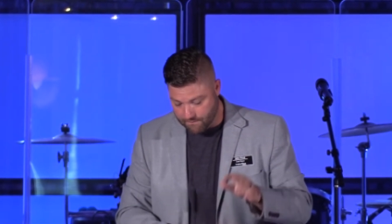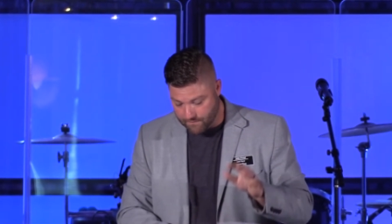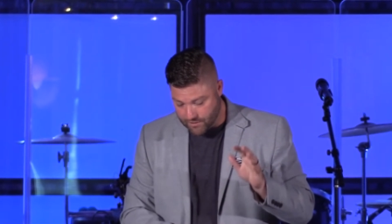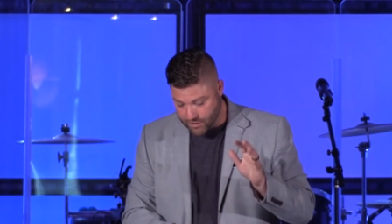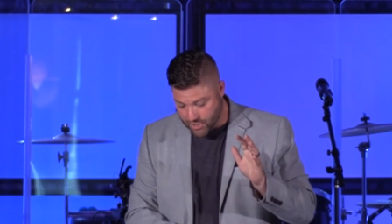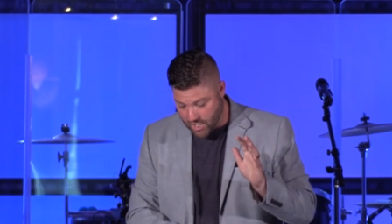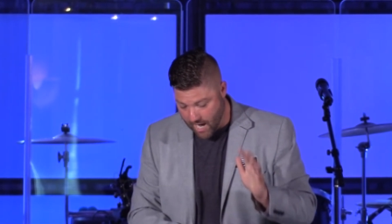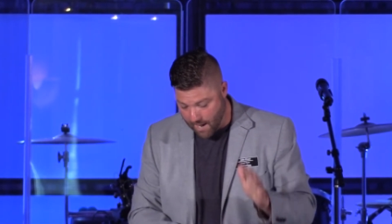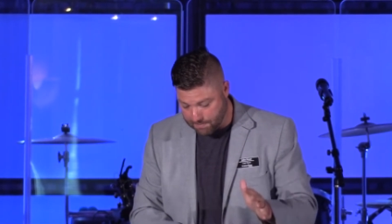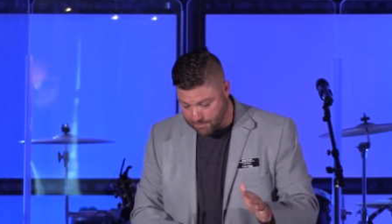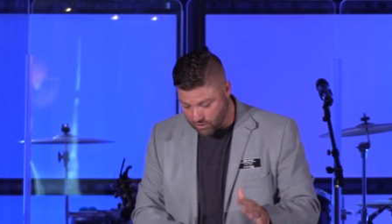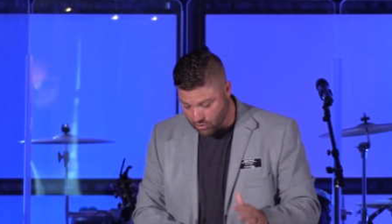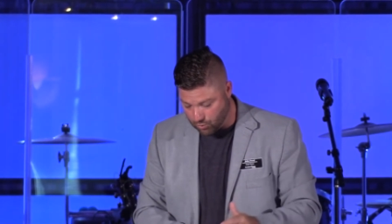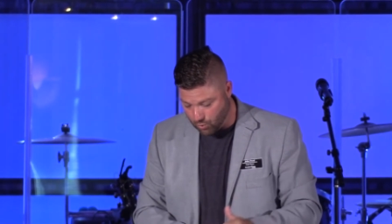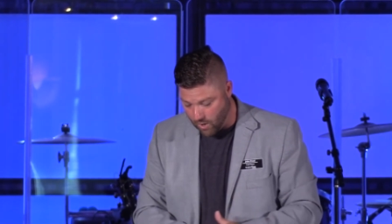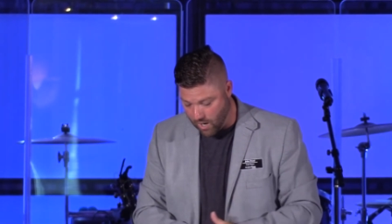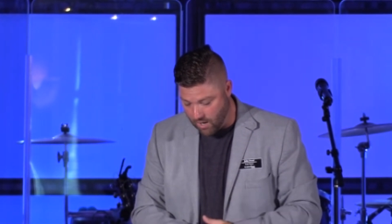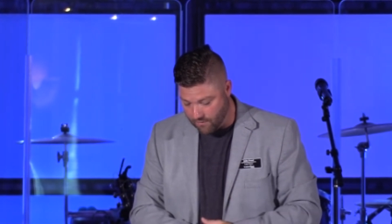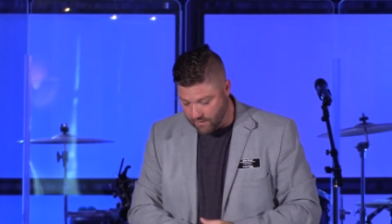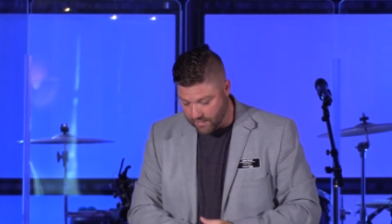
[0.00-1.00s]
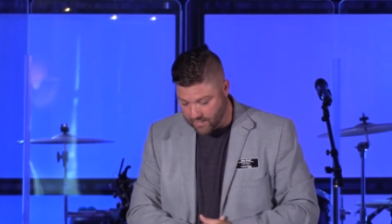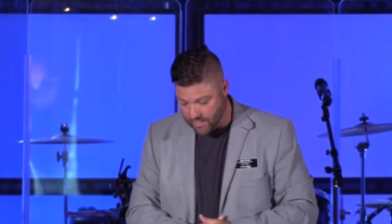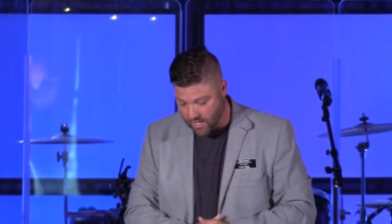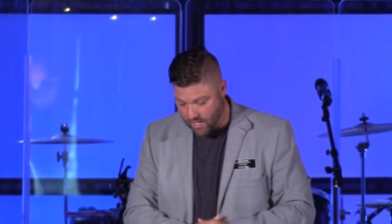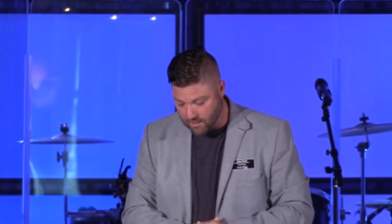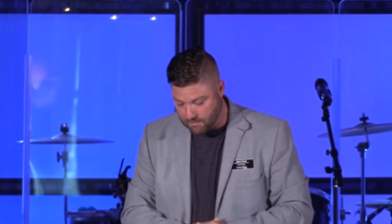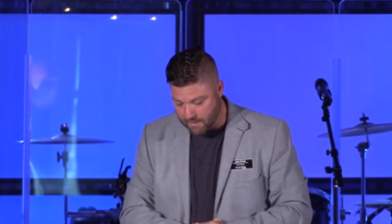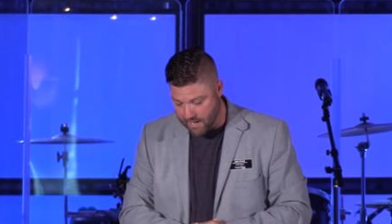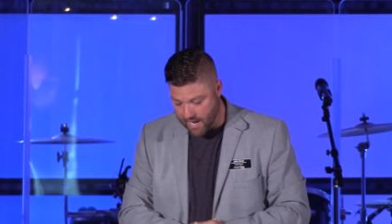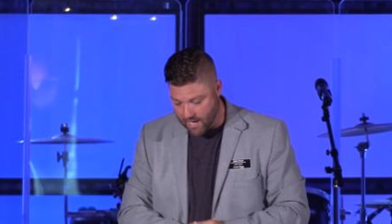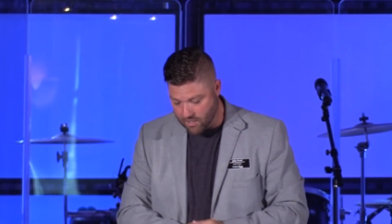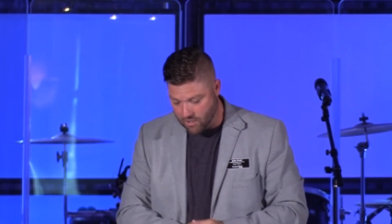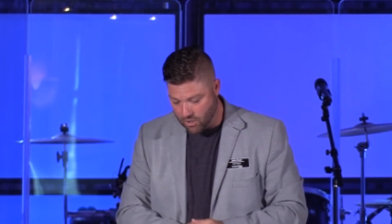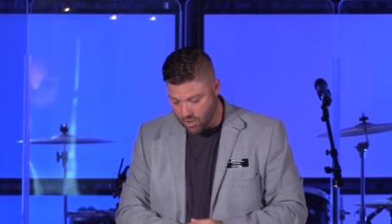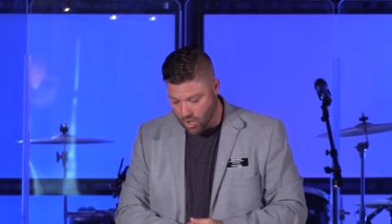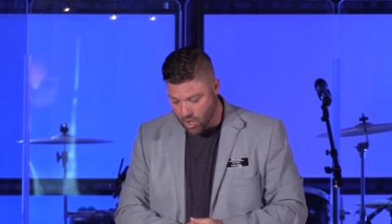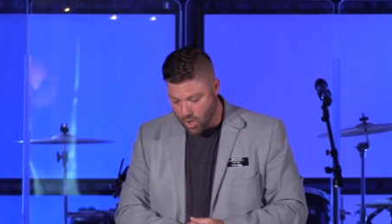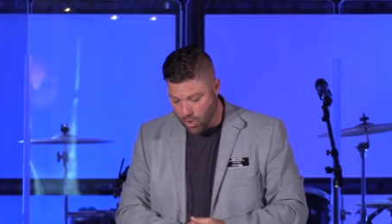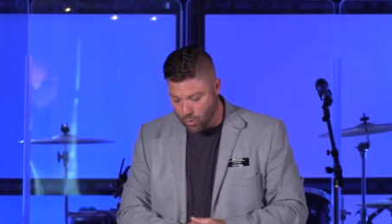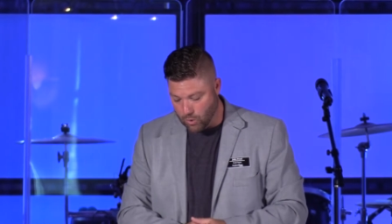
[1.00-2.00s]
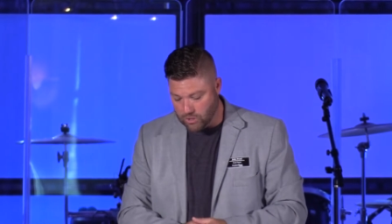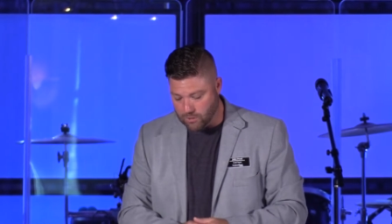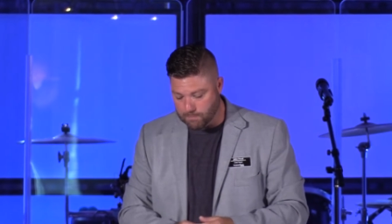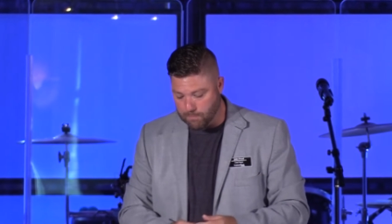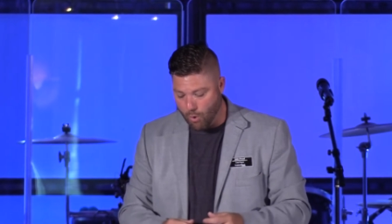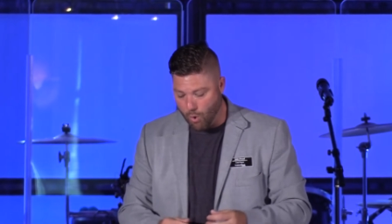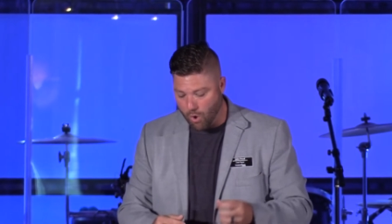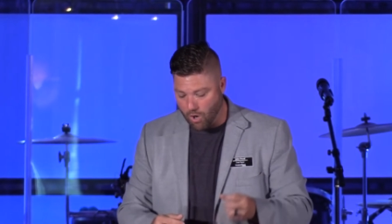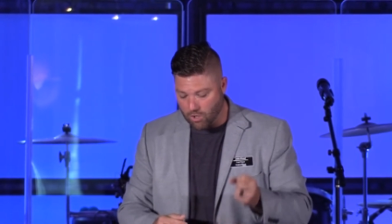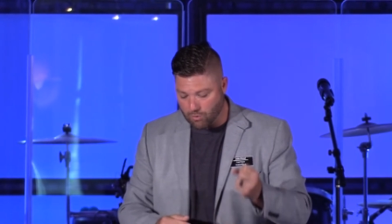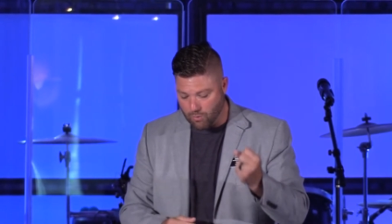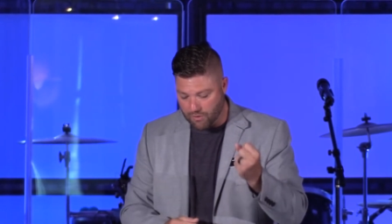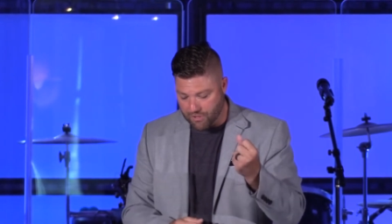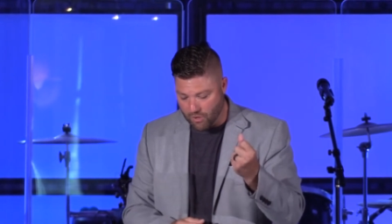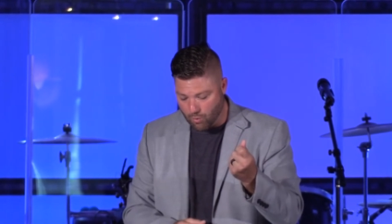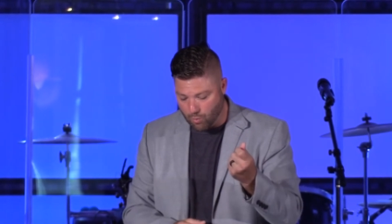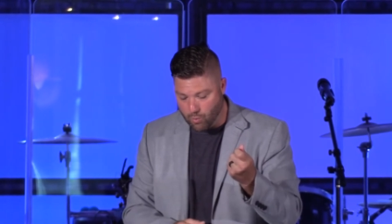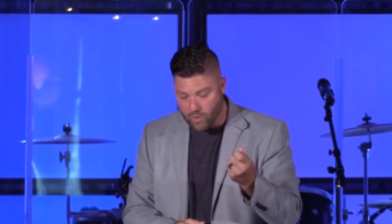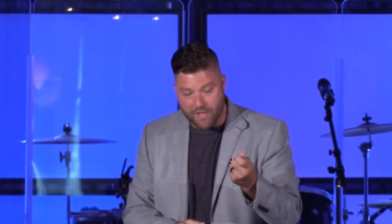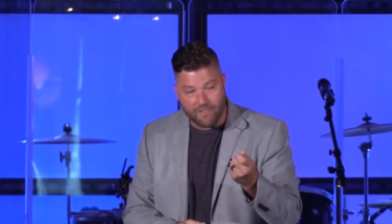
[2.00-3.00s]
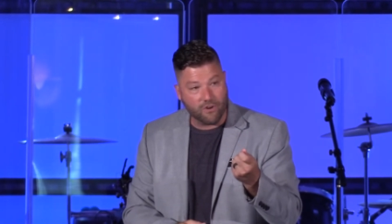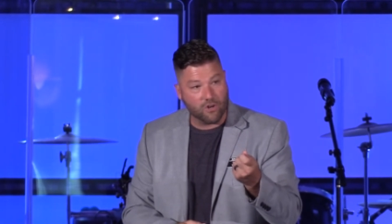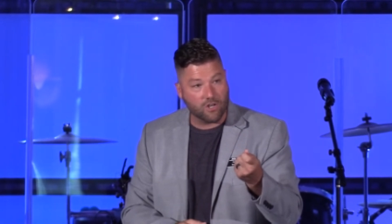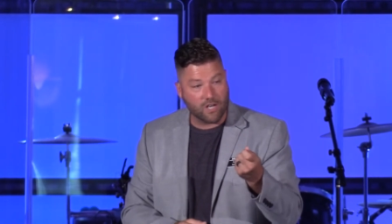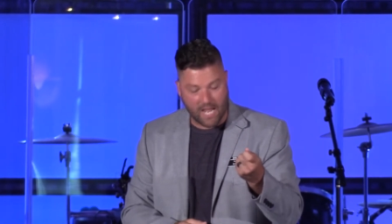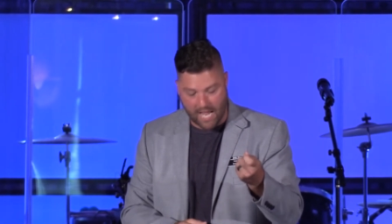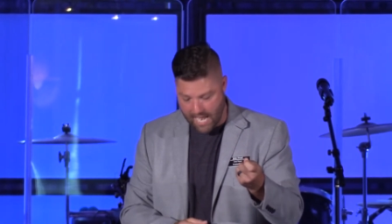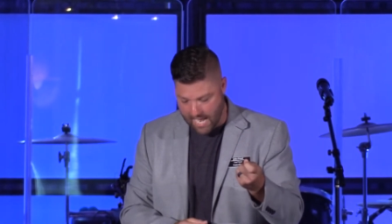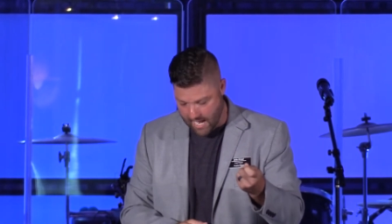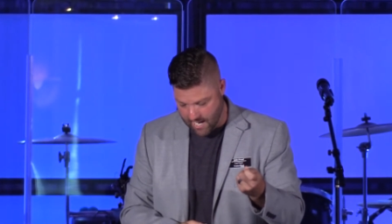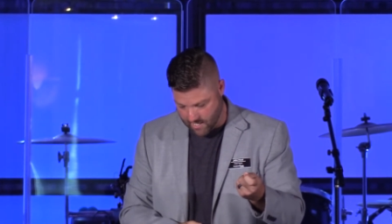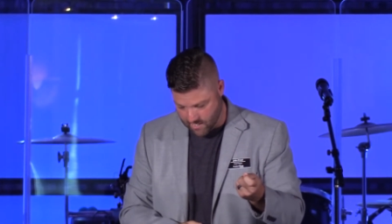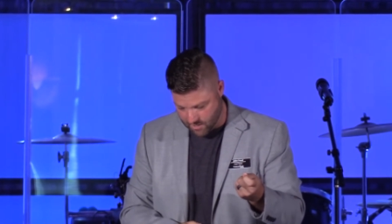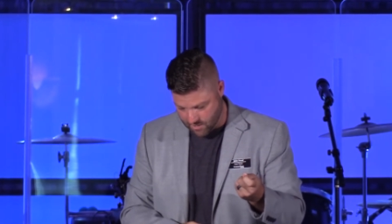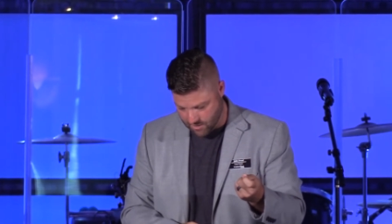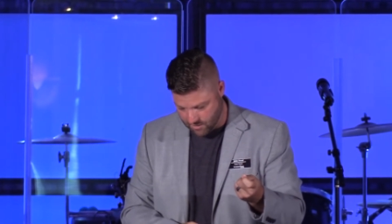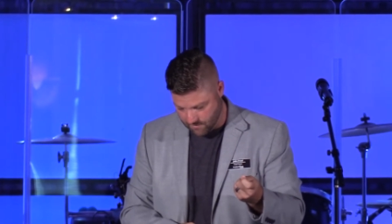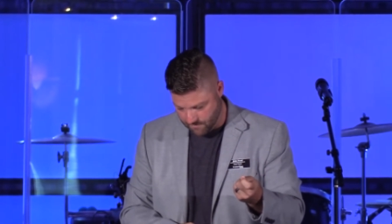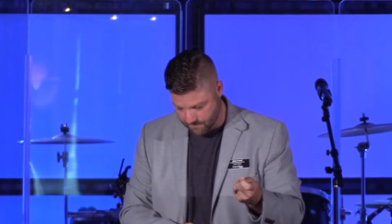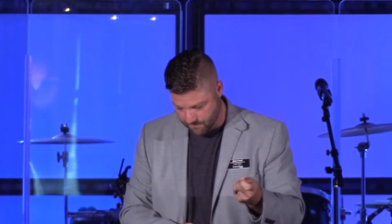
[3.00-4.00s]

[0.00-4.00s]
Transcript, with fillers: Chapter 12, a young man who was born with a withered hand.